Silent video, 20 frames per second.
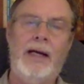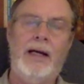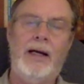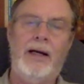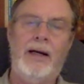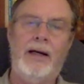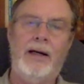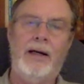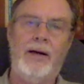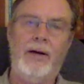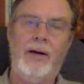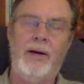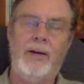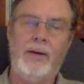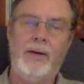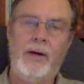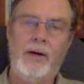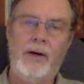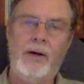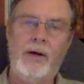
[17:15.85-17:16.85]

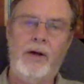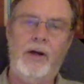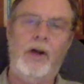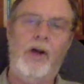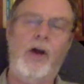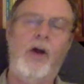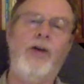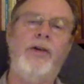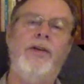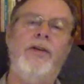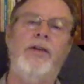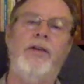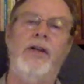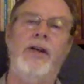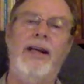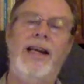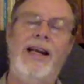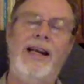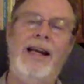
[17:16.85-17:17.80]
allot the